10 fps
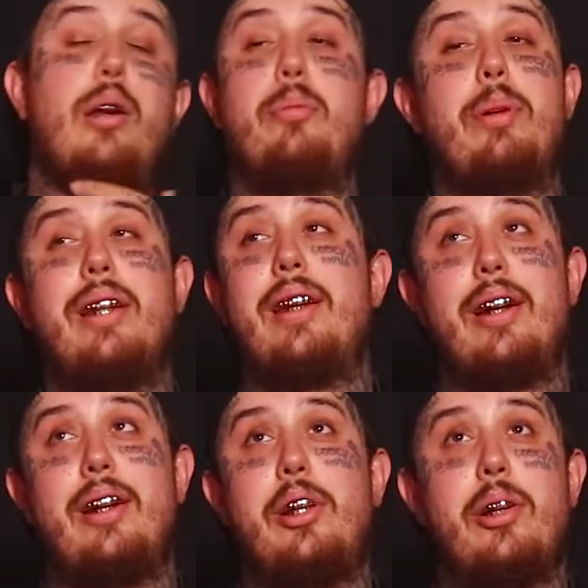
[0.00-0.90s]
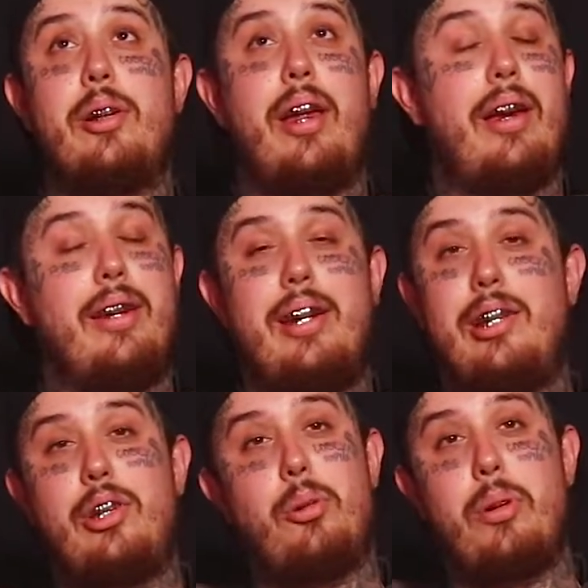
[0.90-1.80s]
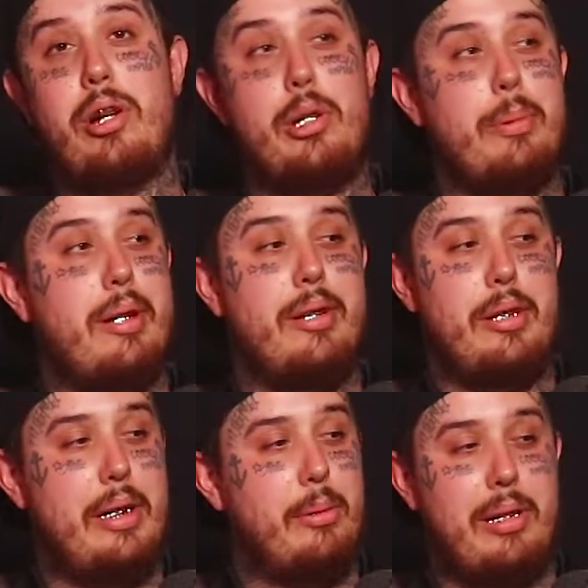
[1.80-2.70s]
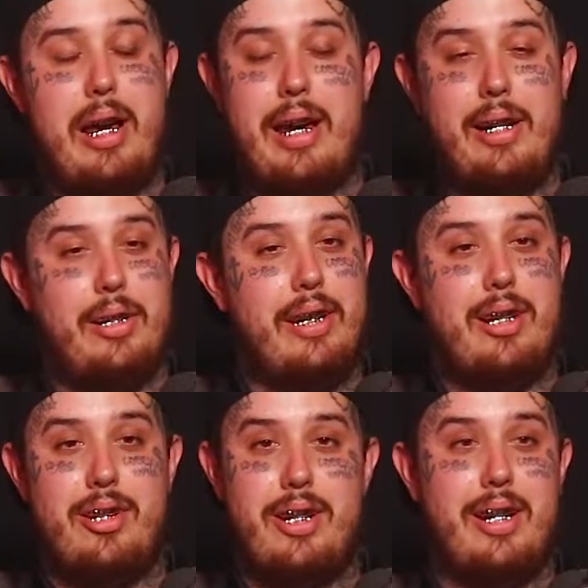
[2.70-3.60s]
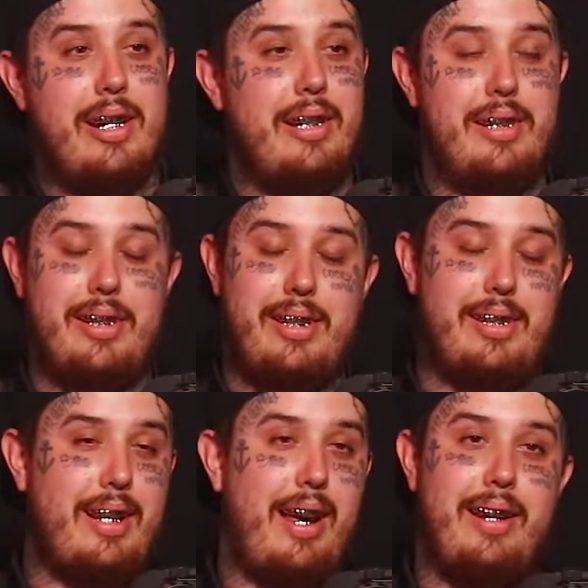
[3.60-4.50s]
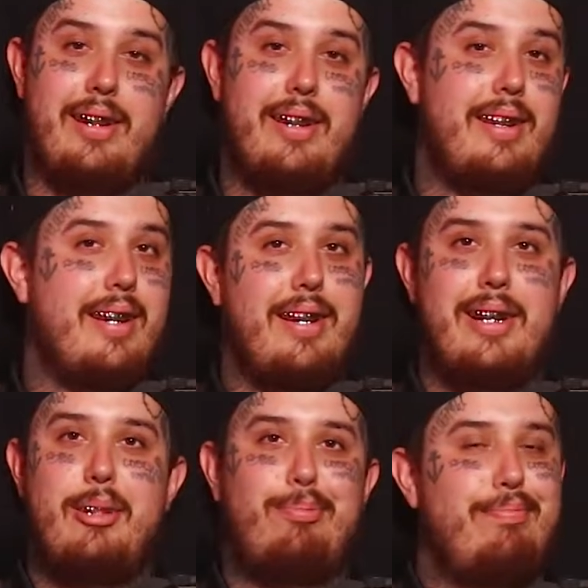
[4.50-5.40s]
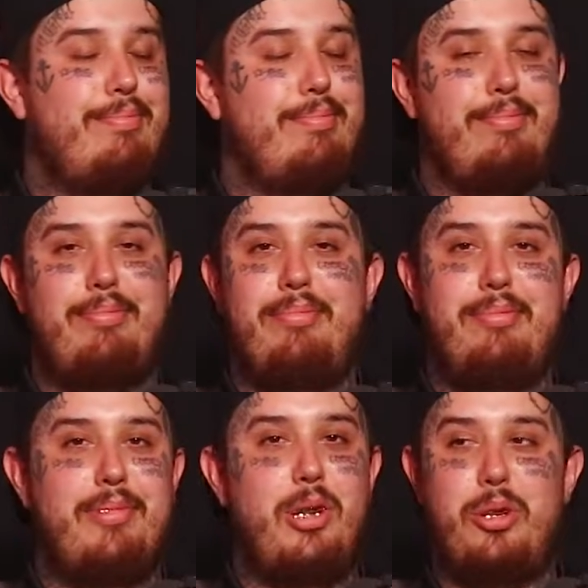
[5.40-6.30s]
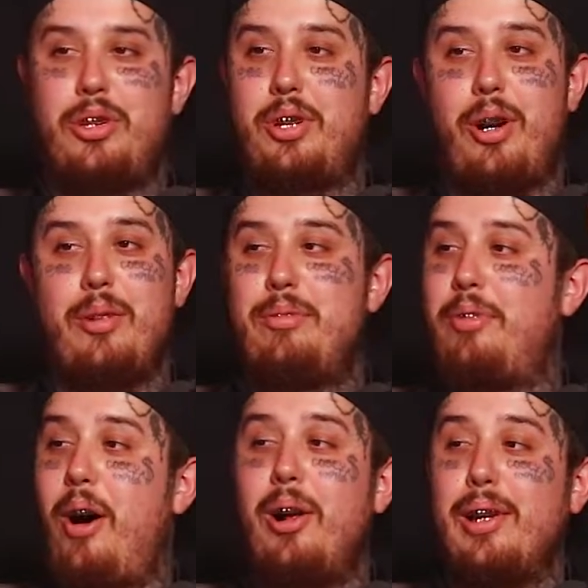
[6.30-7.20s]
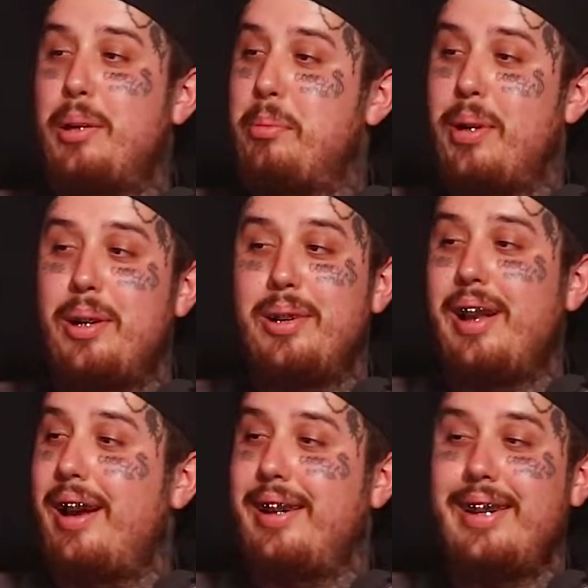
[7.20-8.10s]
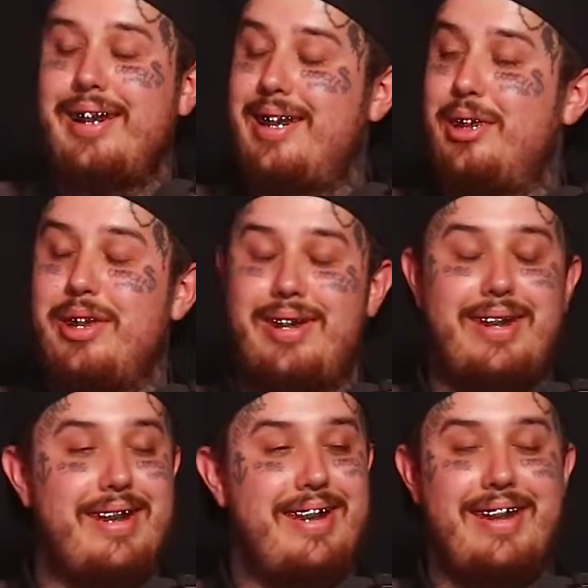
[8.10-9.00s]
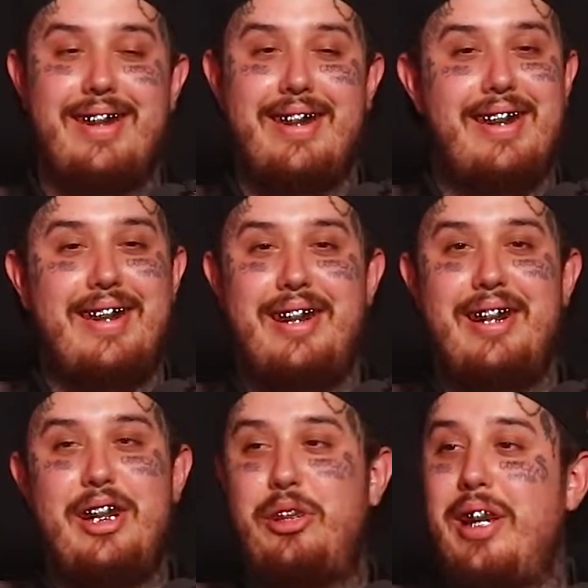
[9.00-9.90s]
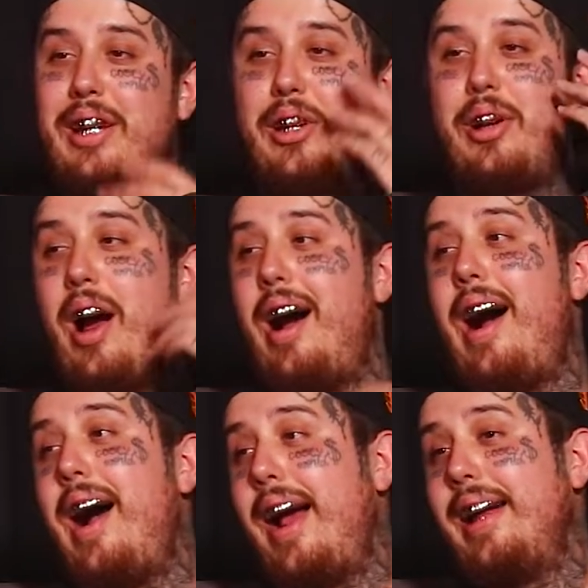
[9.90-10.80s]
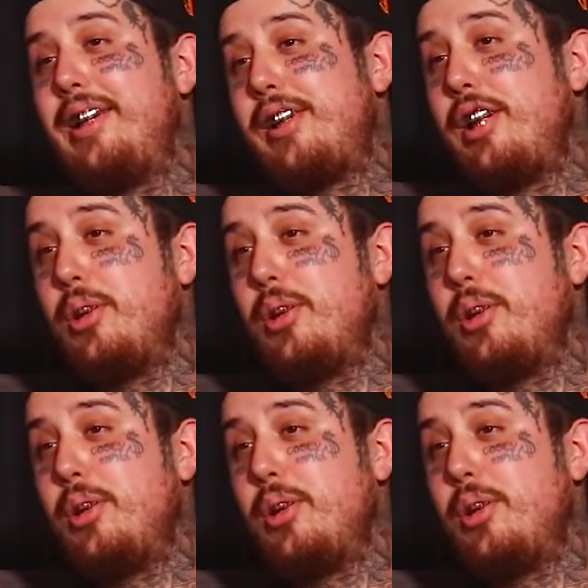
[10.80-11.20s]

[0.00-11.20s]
I didn't been there. You know, like it's the worst, bro. You get relying on that shit, and it just was like, mm you just start falling, bro. Like it's you just. Yeah, that was you my. You think you're question. not high and shit.